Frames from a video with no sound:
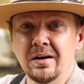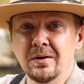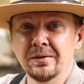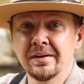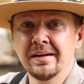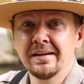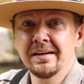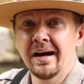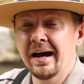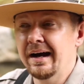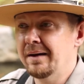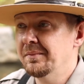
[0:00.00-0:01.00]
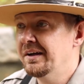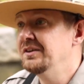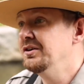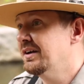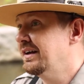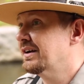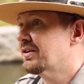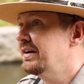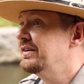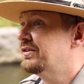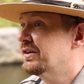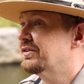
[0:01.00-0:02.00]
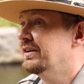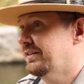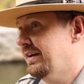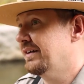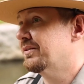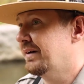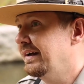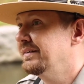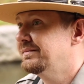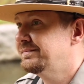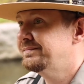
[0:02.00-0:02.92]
on, um, and you can increase your success rate.